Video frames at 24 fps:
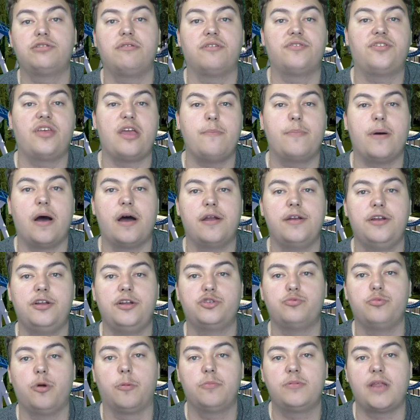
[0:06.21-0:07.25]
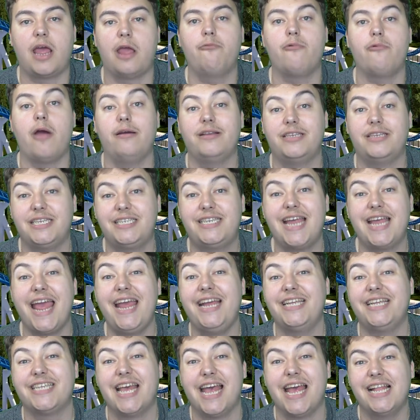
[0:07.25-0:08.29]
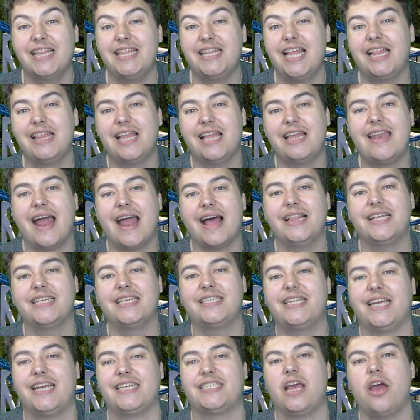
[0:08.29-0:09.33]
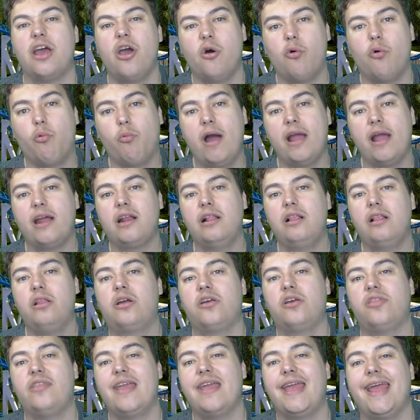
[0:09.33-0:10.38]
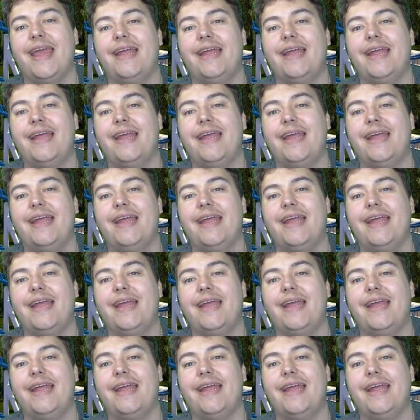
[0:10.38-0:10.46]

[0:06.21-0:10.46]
to a theme park newsroom update where in today's little analysis we're going to look at the